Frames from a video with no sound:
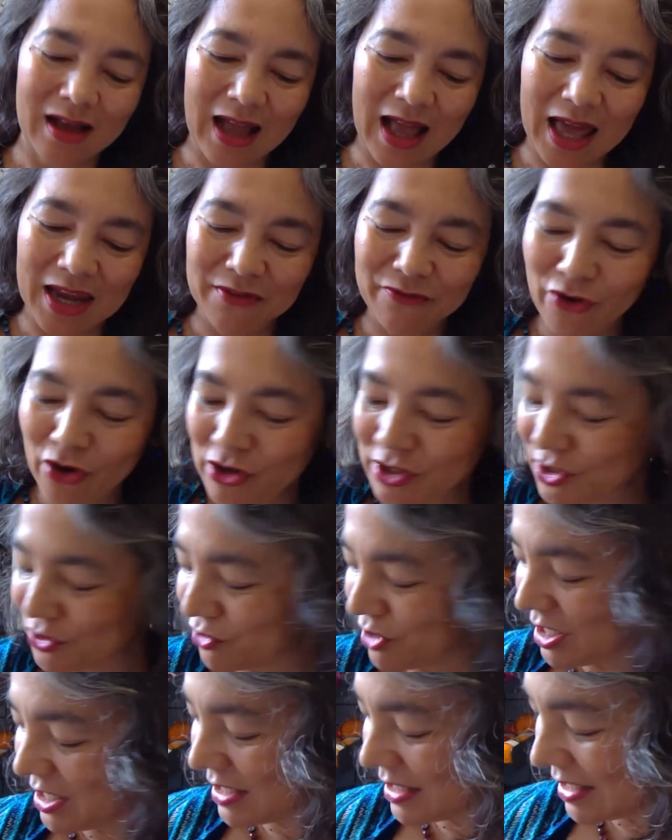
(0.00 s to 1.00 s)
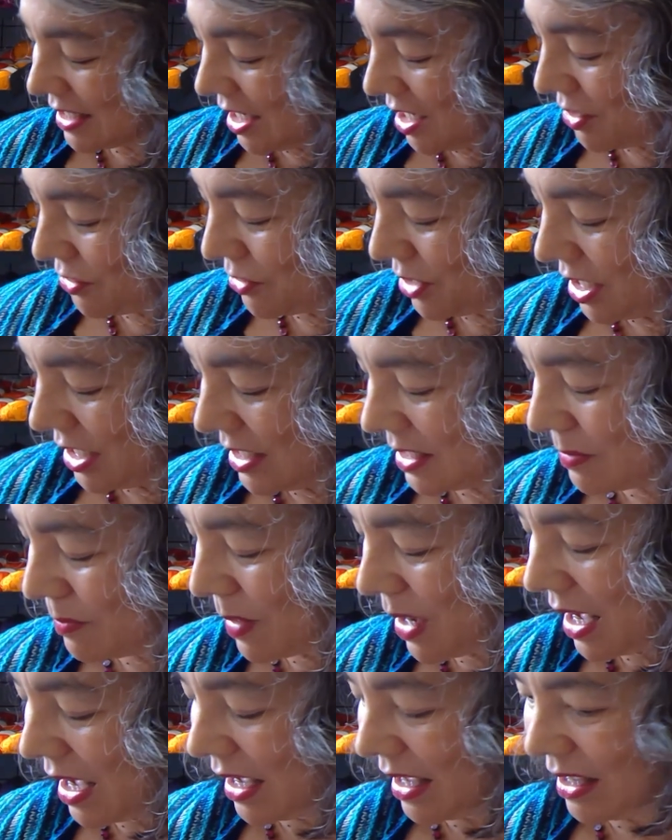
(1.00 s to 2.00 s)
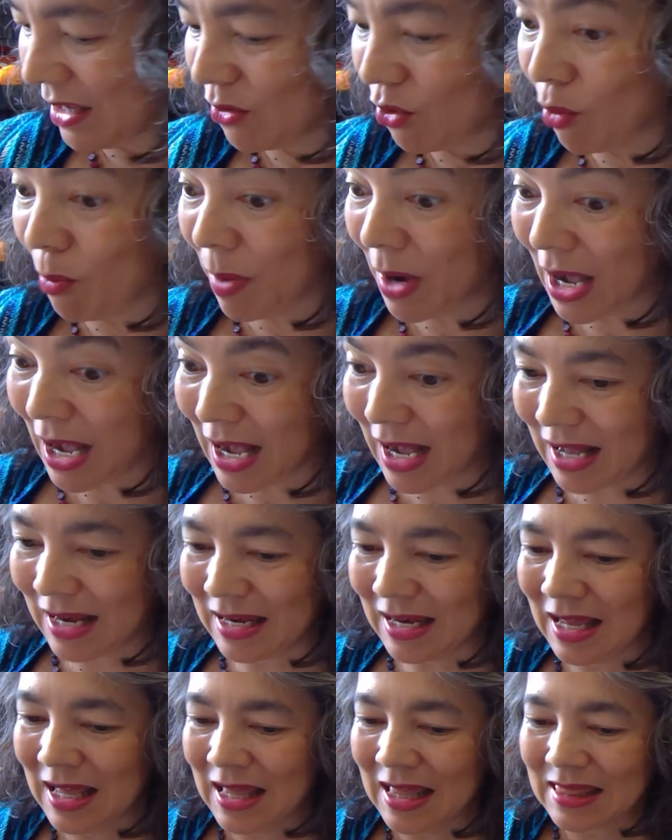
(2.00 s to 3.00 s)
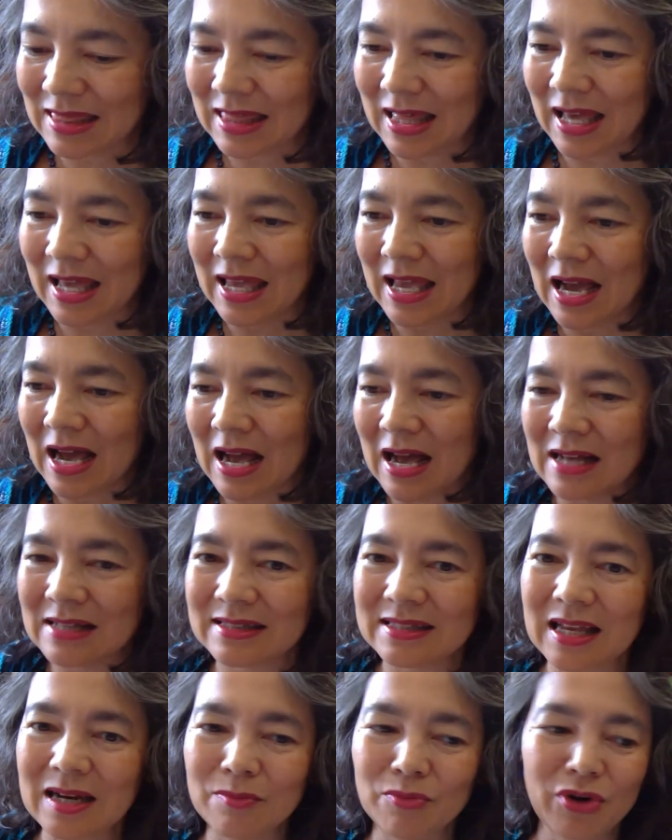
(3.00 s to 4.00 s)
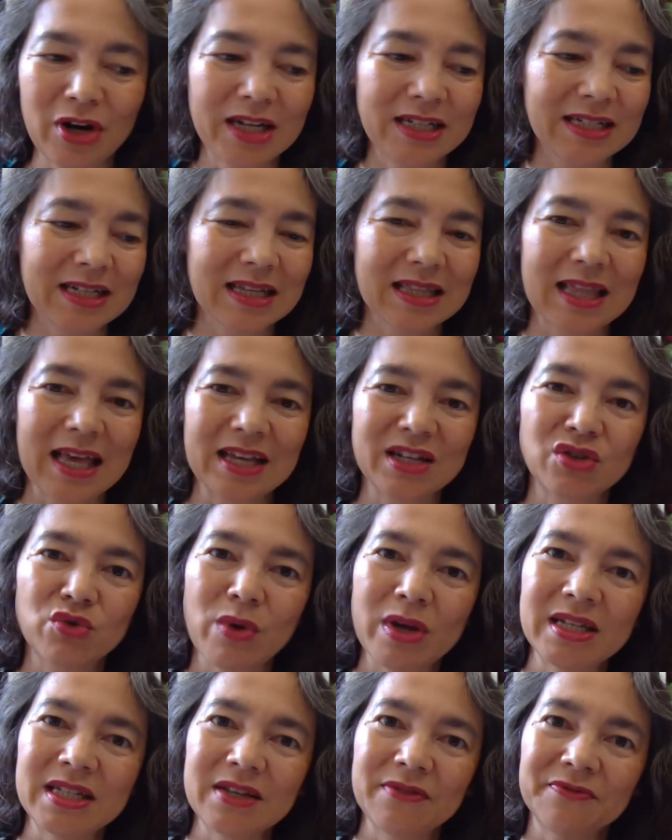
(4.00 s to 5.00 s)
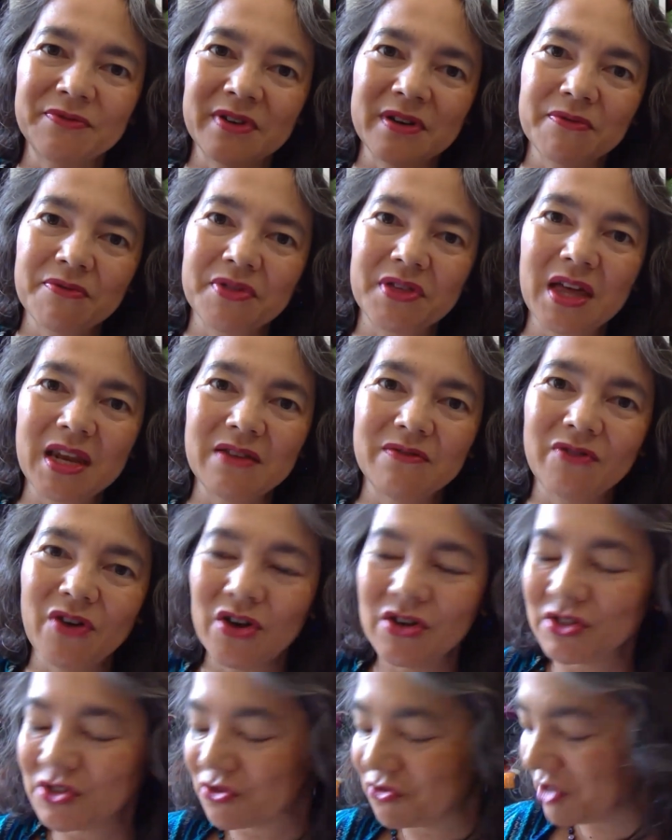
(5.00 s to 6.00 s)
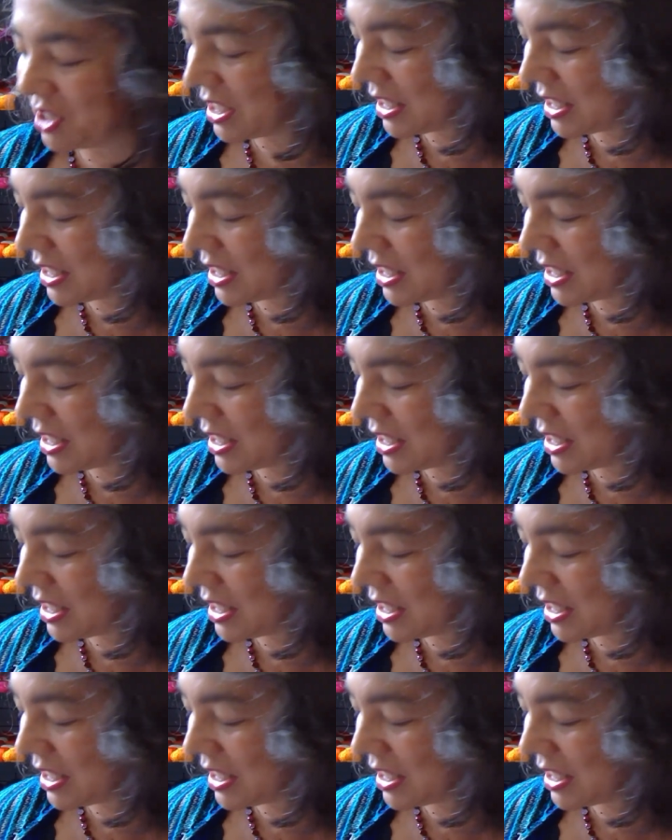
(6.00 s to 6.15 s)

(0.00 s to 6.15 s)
anniversary series by Opal. They are celebrating their 25th anniversary